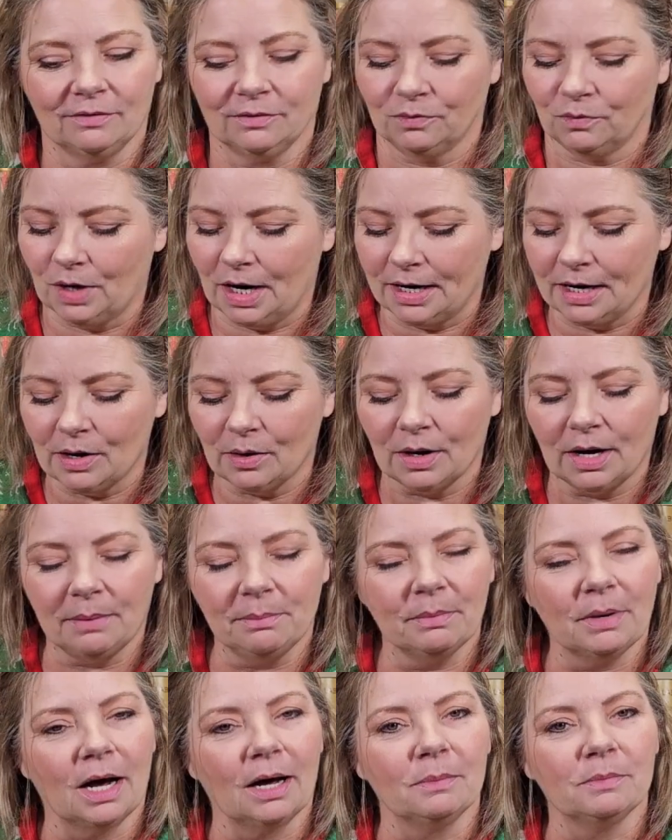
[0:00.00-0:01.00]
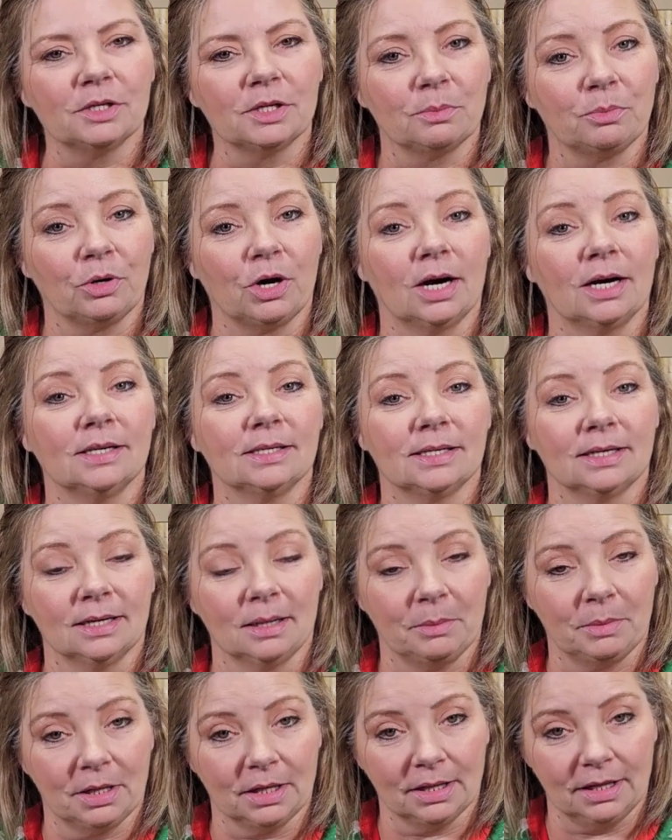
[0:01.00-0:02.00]
Right now I'm surprised, and
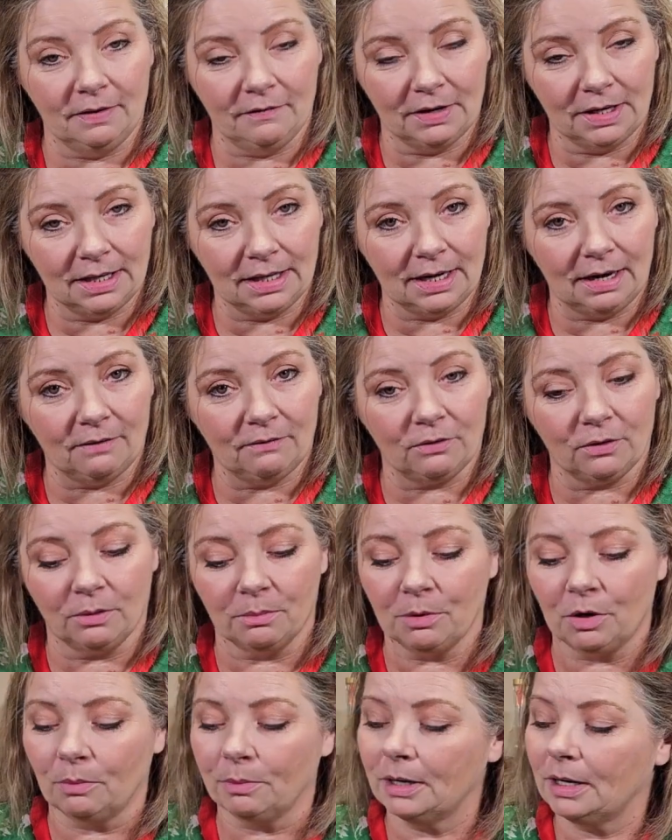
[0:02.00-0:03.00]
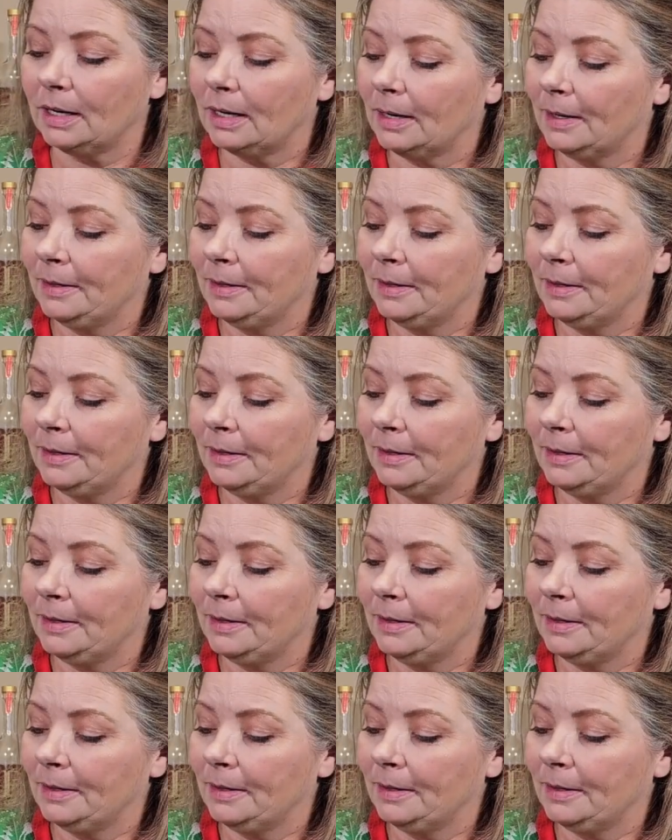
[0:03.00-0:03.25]
I'm gonna leave it at that for the moment.